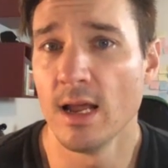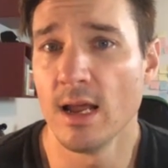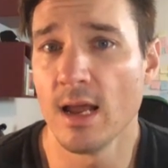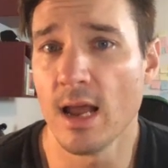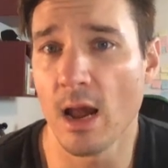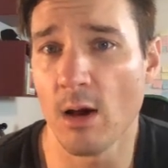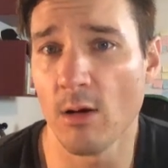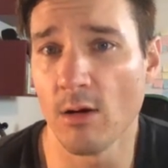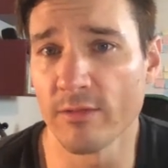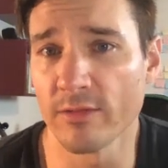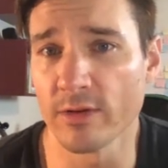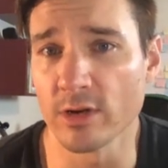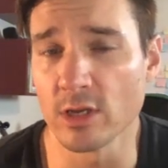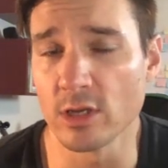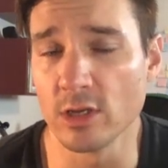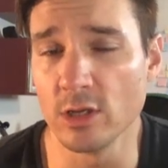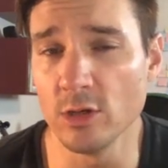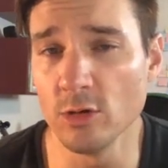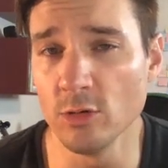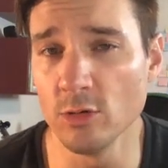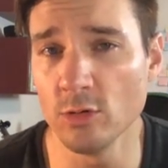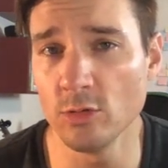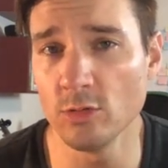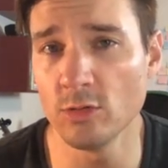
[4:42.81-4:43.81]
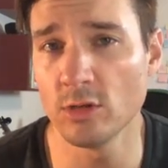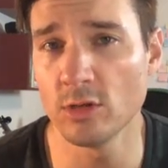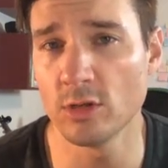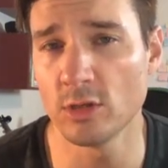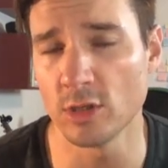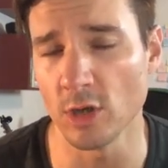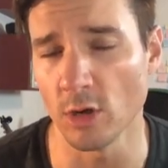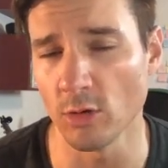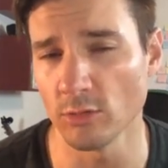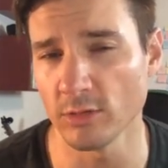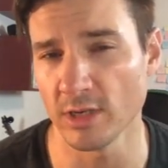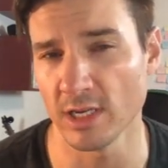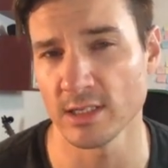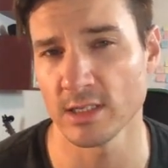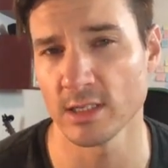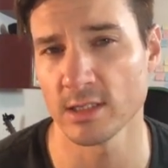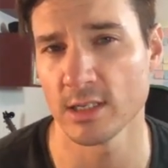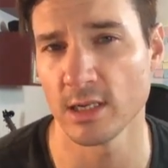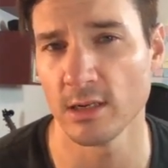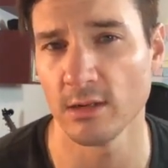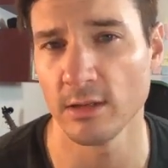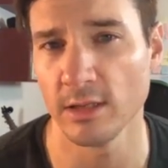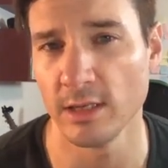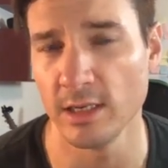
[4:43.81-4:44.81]
However, you don't
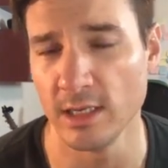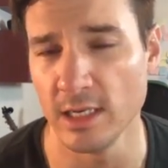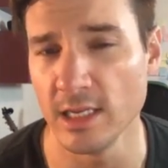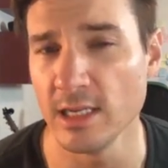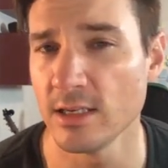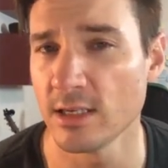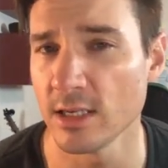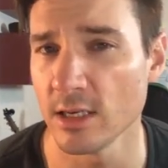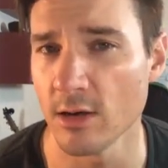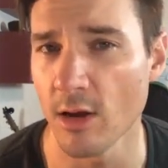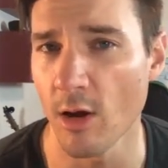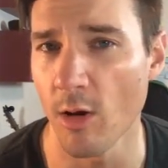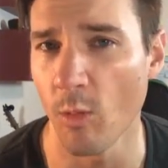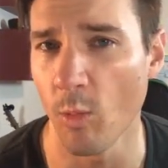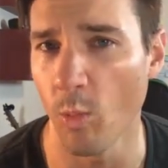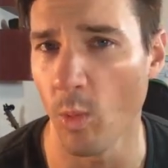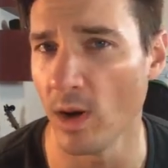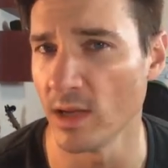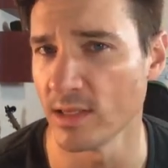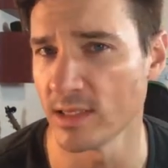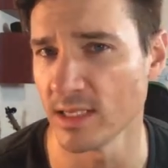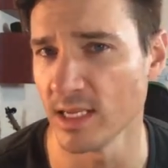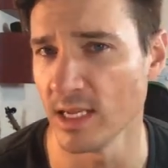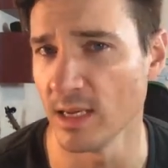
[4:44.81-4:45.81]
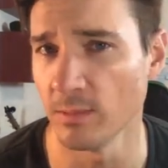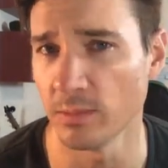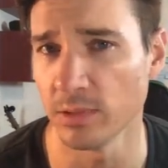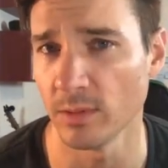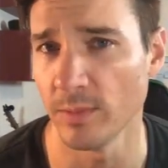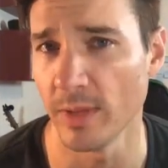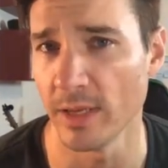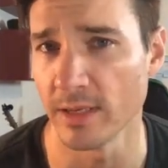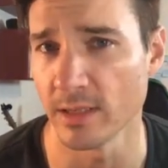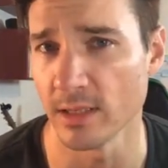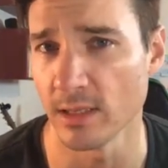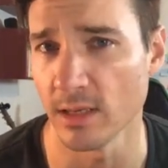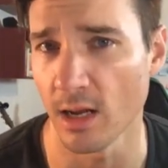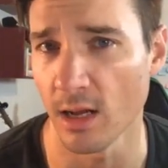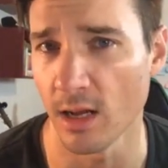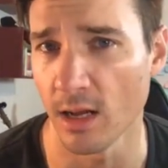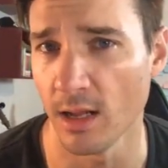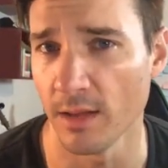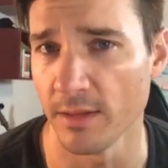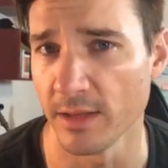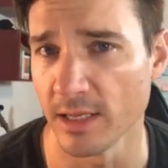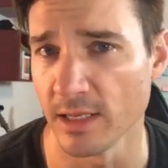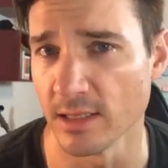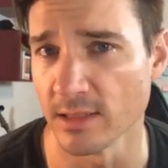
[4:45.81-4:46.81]
necessarily need to know what's implemented
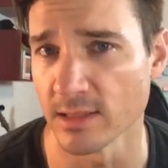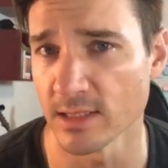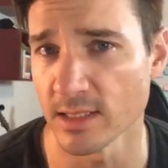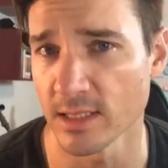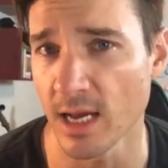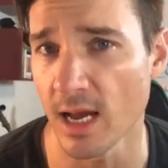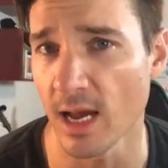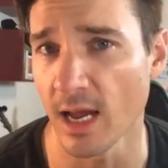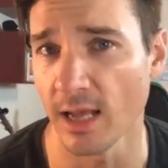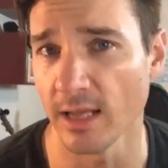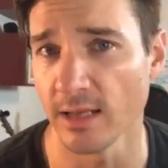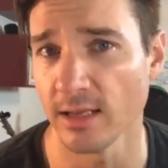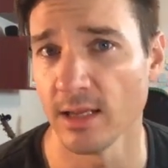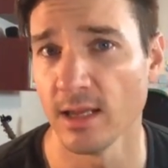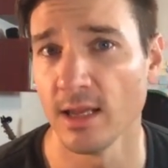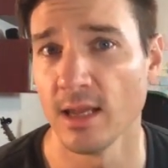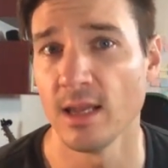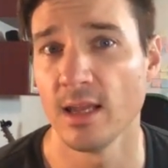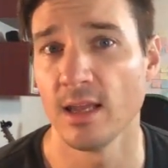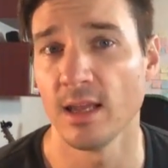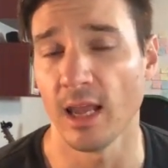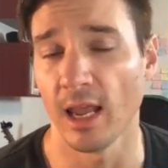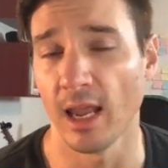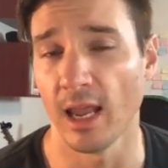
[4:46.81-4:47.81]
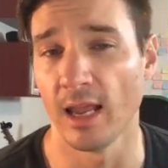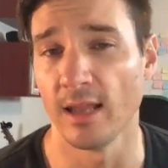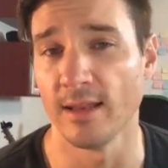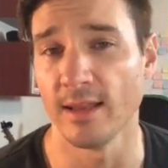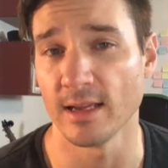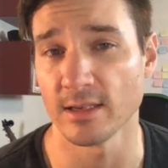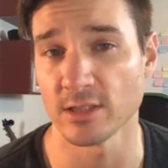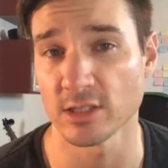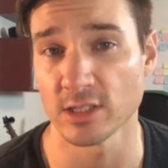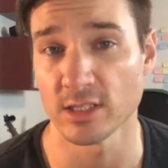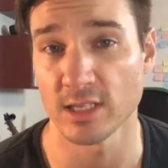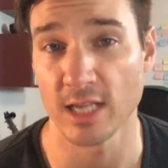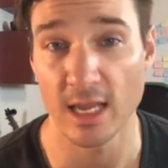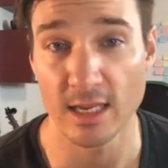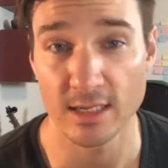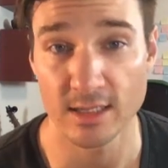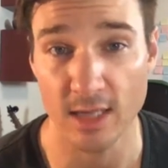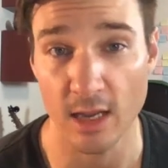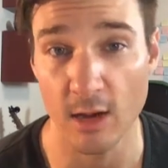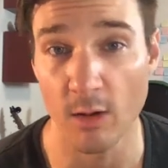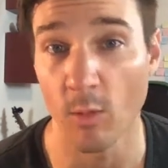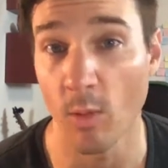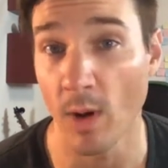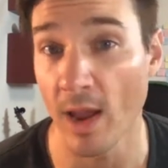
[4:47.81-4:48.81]
on the inside, and that just takes
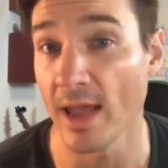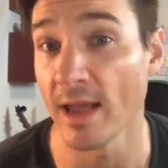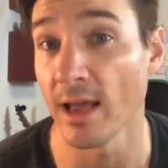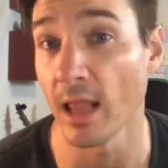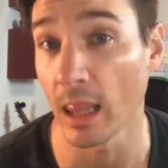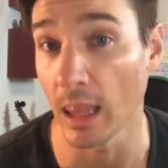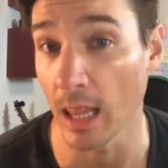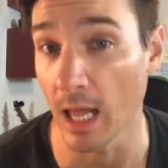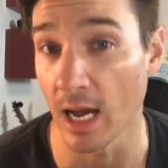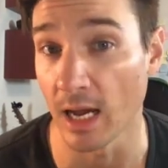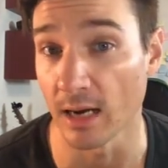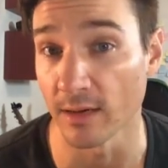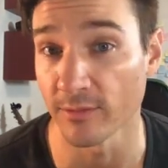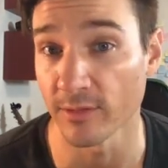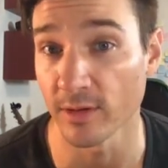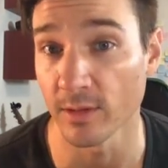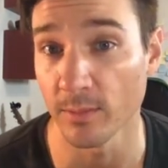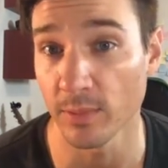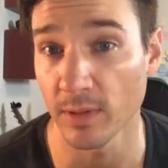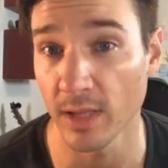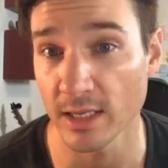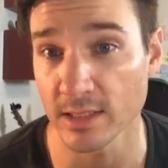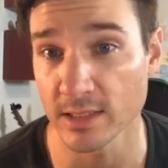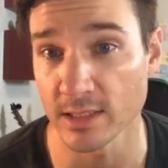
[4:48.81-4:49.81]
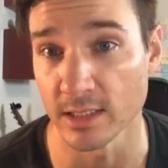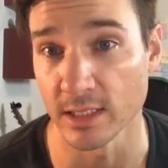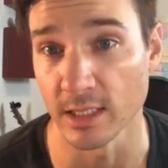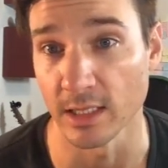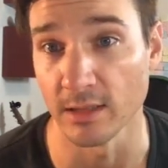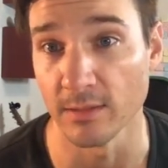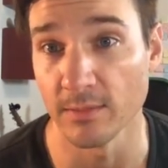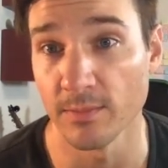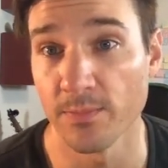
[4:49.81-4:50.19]
away a lot of complexity.